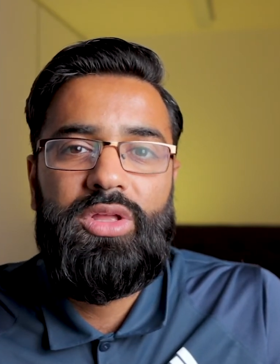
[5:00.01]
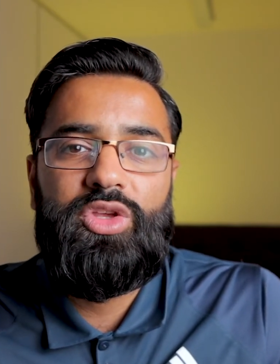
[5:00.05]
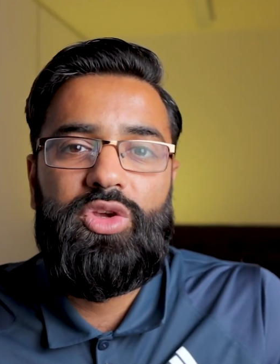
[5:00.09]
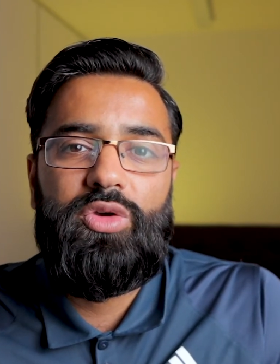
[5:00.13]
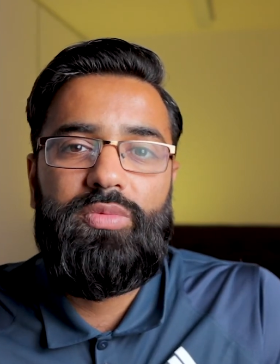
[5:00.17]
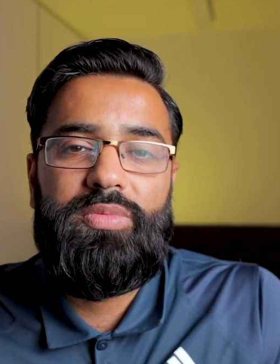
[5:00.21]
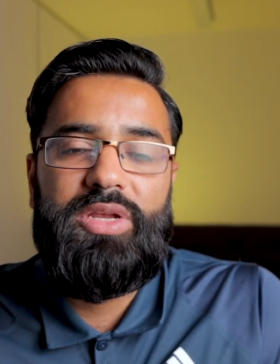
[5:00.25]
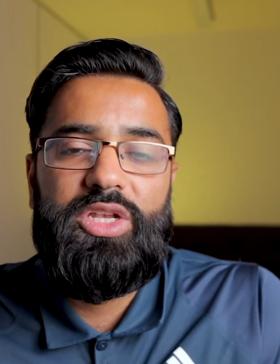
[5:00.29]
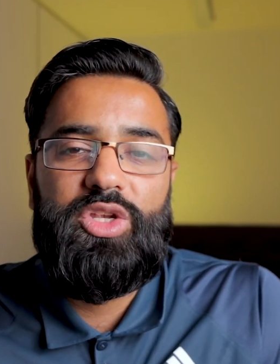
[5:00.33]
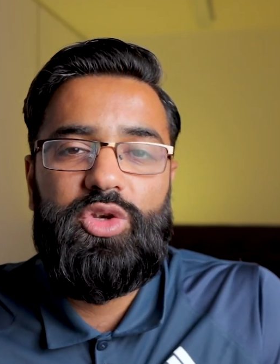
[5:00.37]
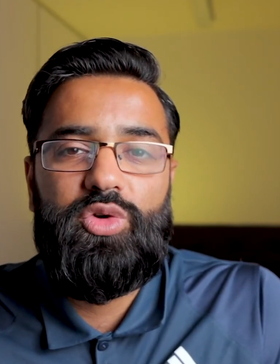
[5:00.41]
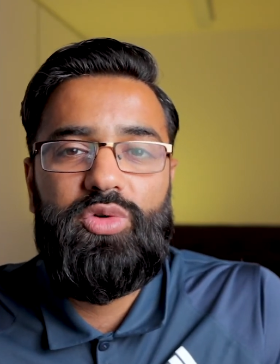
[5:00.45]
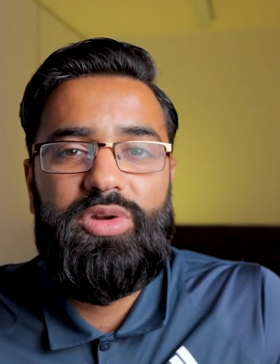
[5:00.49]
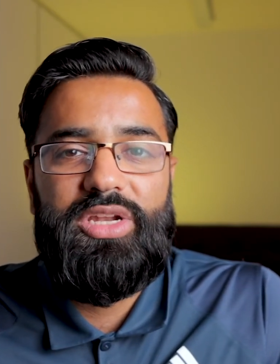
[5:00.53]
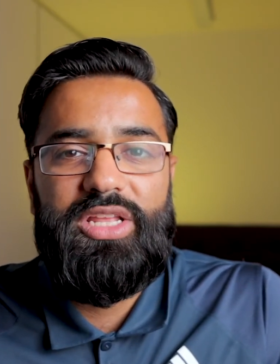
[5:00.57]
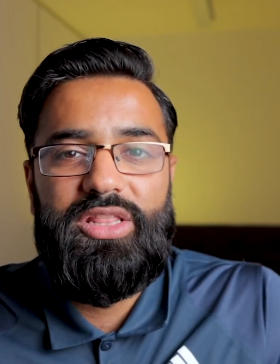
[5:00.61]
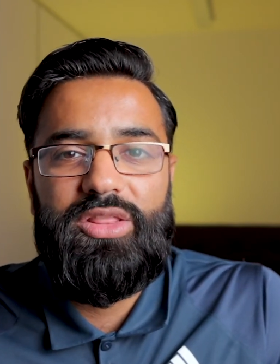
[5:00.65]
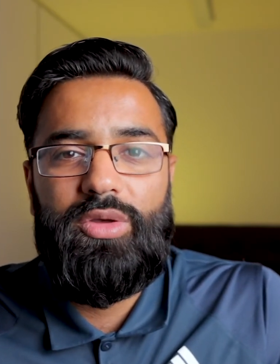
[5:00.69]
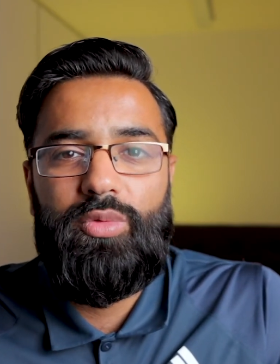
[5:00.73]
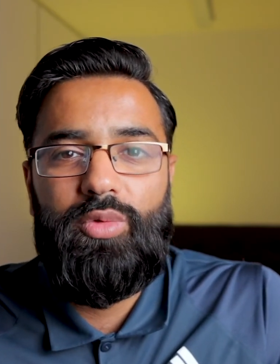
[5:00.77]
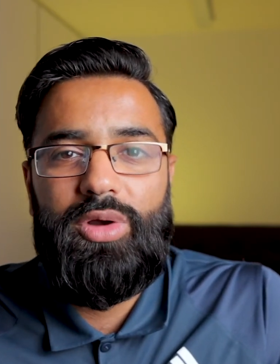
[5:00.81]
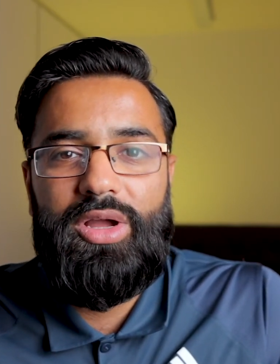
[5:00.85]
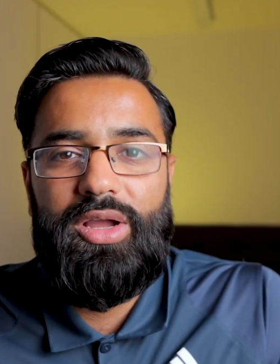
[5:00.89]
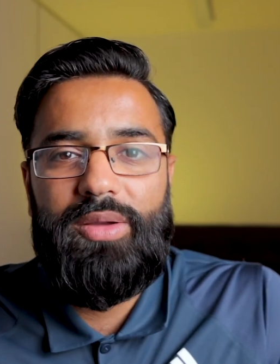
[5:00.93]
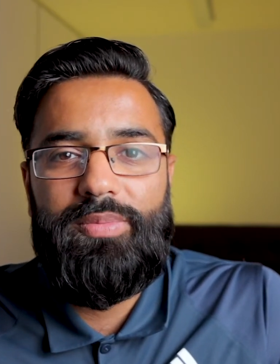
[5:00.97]
you'll be joining the
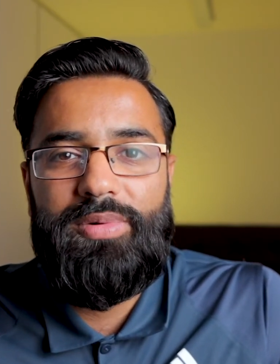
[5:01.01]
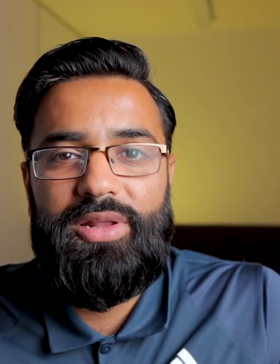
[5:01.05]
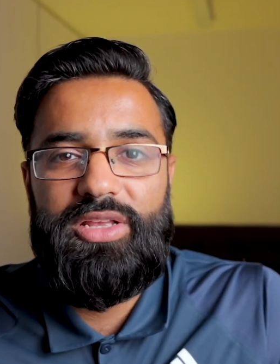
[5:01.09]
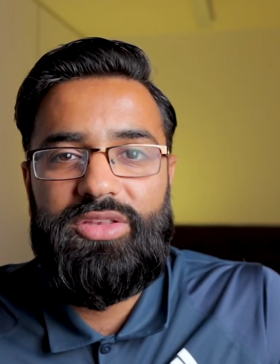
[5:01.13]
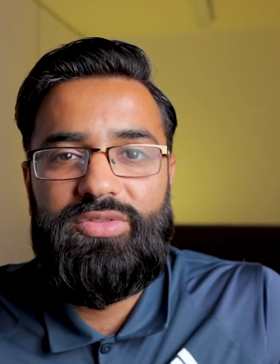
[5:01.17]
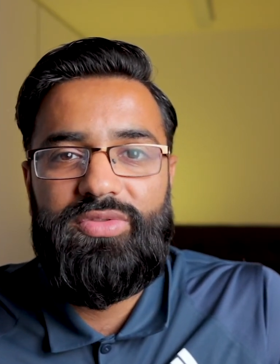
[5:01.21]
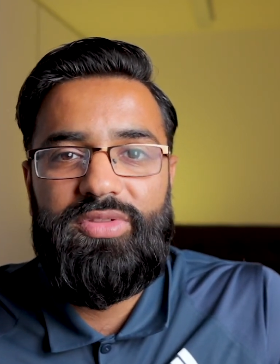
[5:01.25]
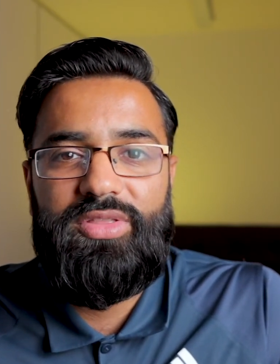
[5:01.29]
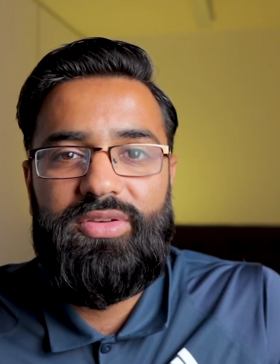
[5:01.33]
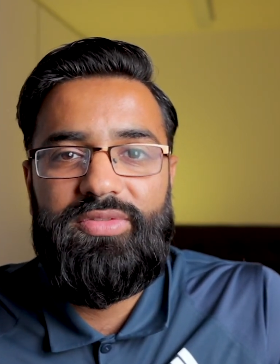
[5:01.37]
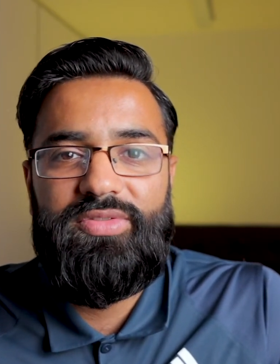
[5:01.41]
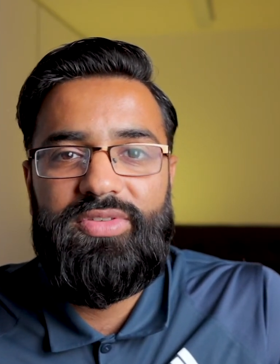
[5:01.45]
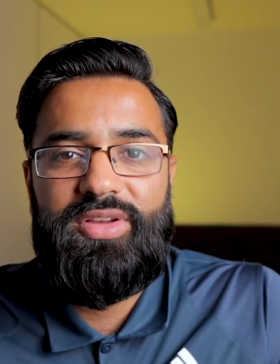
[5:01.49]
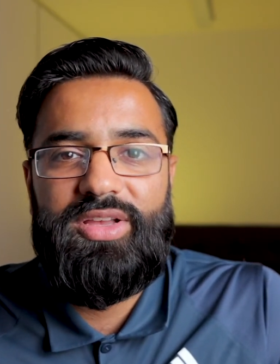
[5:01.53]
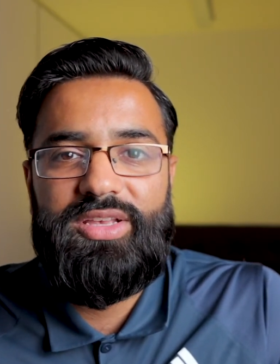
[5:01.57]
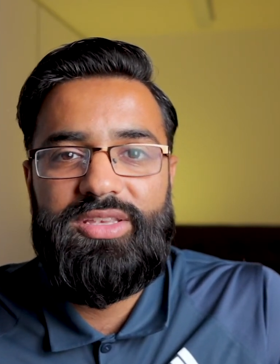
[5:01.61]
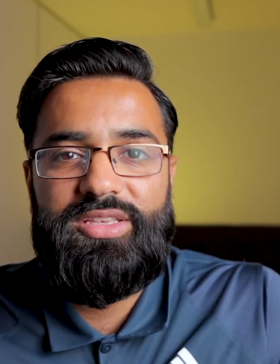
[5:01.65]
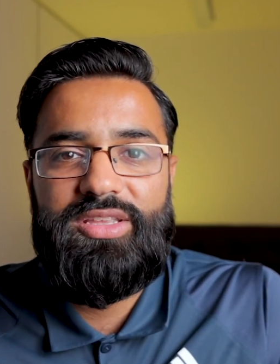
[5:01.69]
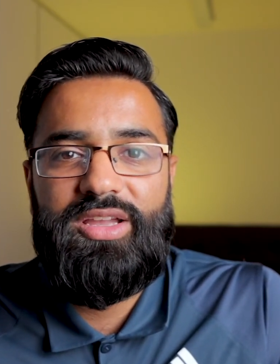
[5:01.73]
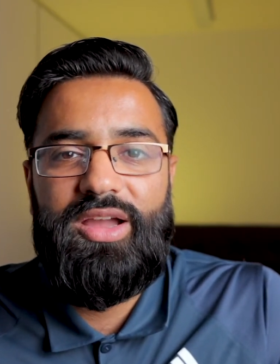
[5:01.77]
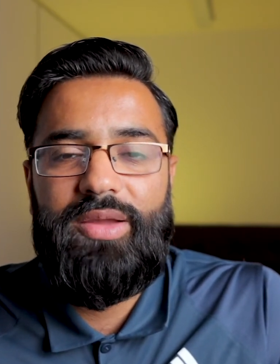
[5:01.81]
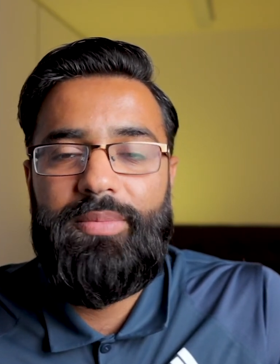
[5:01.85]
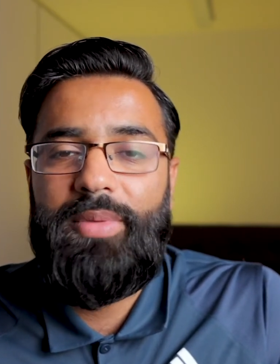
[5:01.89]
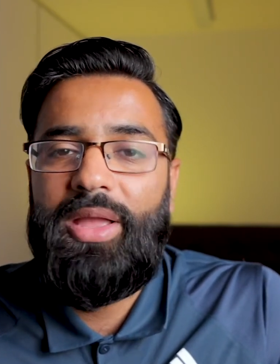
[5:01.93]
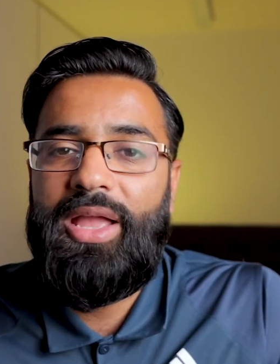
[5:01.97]
workplace for the first
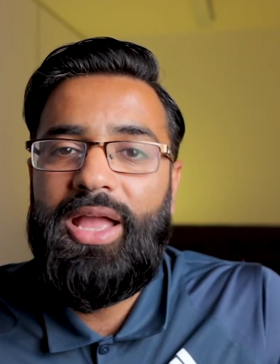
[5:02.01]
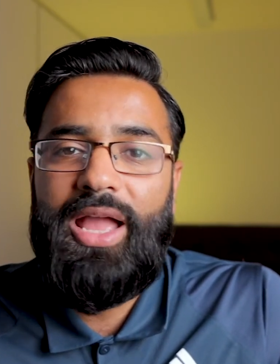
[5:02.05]
time,